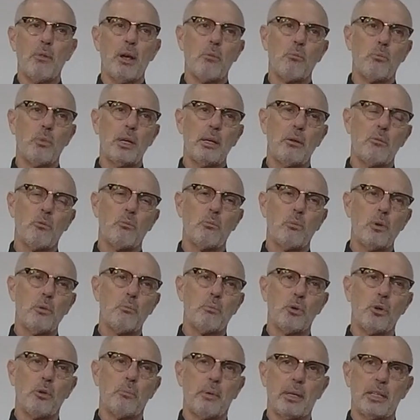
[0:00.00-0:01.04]
we'll
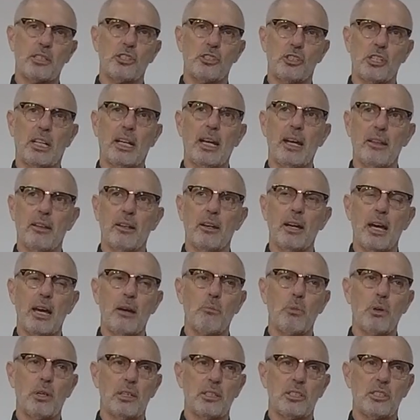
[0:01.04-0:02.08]
put a picture together and
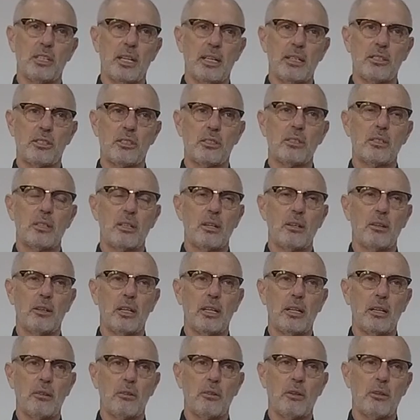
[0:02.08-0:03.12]
we'll assess
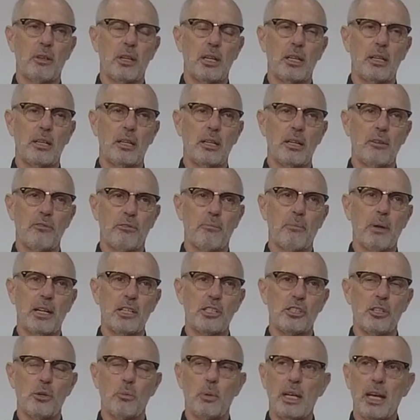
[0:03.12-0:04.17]
the
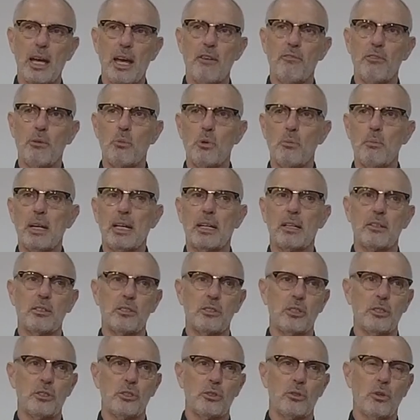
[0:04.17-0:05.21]
information that we have, and we'll make a
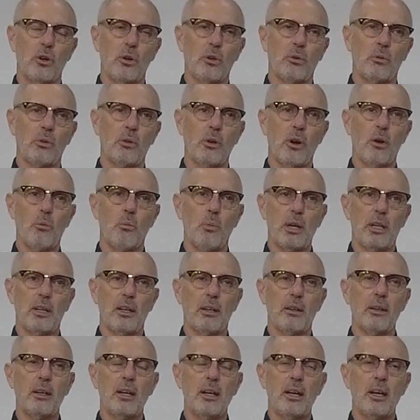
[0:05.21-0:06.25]
decision on
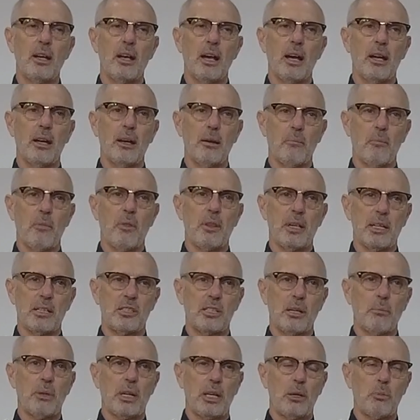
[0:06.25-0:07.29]
whether there's
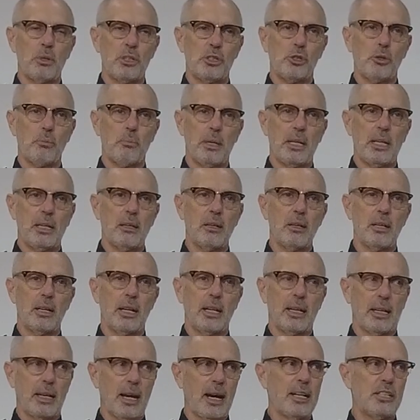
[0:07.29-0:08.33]
somebody we should be
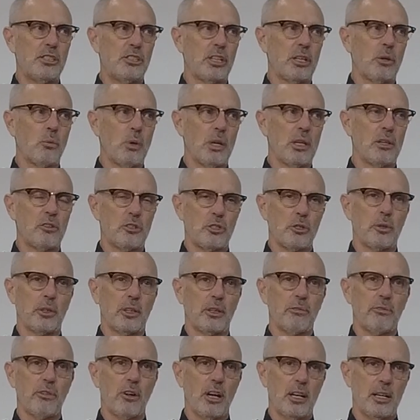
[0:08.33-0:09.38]
engaging with during the
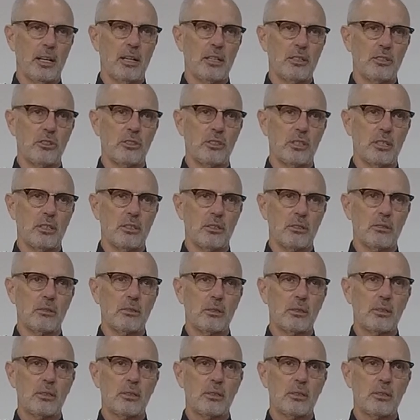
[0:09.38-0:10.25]
fire danger season.